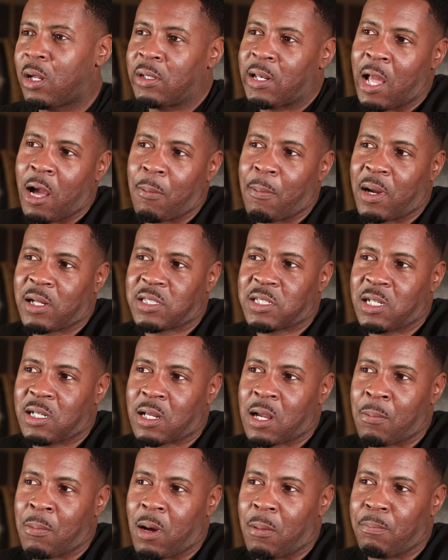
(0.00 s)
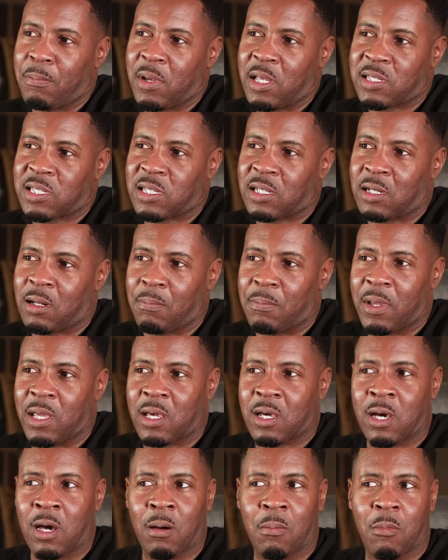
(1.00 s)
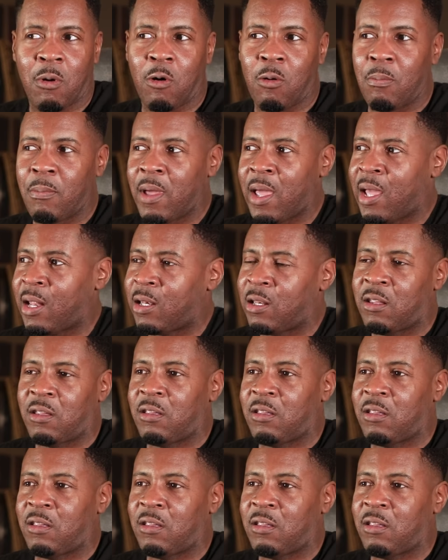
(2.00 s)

Now my shit come up missing. I mean, come on, man.